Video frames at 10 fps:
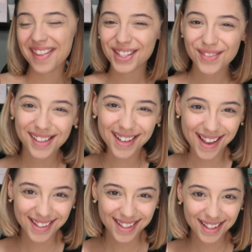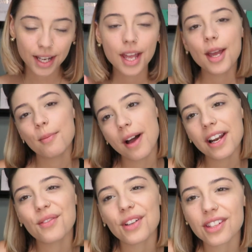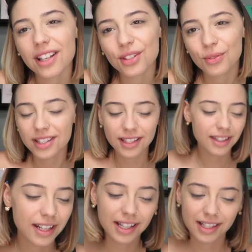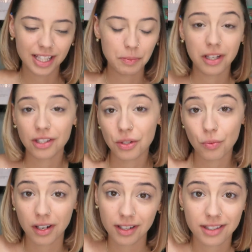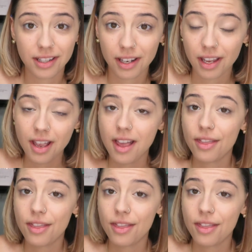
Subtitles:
And that's fantastic. But if it's not the reason, then I guess it's because you wanted to see